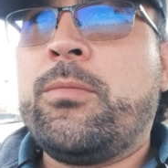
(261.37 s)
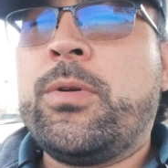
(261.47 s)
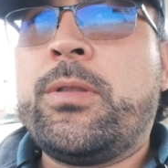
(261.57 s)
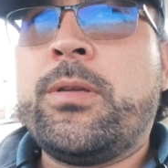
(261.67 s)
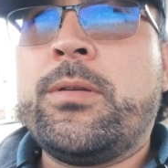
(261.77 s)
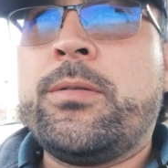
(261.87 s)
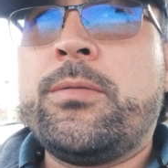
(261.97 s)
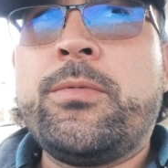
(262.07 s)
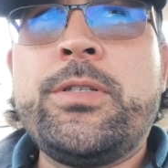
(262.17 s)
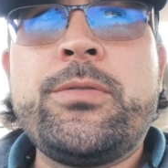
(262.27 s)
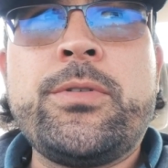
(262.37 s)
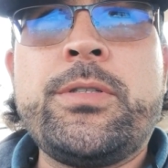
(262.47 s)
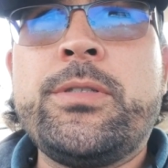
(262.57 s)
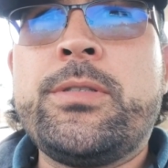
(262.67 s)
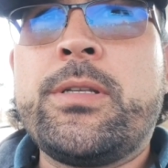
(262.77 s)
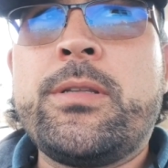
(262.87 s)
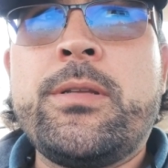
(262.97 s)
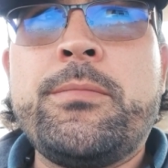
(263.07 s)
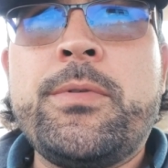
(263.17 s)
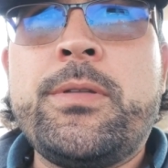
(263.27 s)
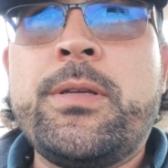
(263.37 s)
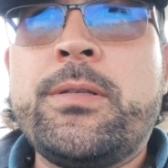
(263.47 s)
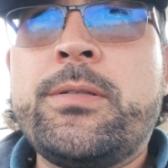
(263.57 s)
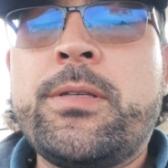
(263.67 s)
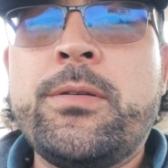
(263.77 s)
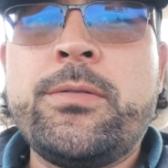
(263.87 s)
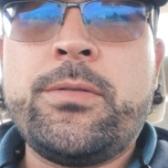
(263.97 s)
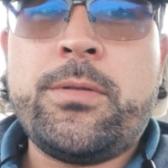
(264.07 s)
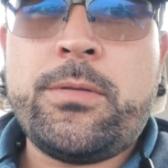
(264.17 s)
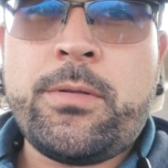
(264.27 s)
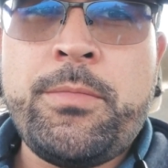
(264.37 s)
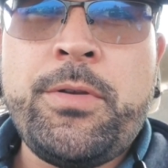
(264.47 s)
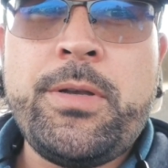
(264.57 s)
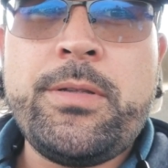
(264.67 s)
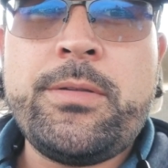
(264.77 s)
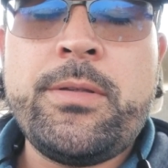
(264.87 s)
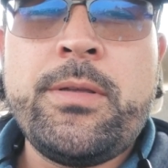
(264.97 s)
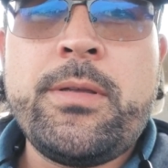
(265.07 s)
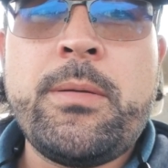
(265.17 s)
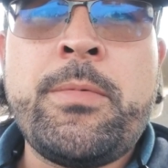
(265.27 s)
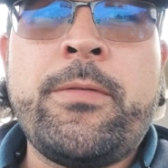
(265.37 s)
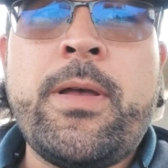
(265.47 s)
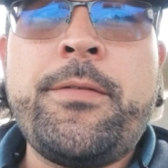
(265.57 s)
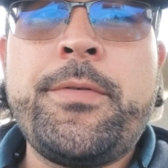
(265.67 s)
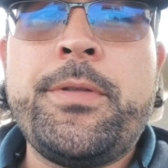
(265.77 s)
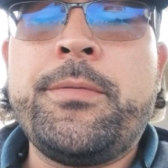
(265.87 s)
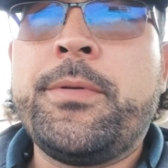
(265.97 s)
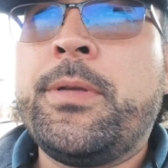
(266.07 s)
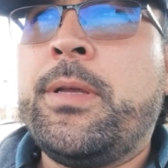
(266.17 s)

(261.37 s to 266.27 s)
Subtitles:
what the resources and the skills that these communities can provide for you.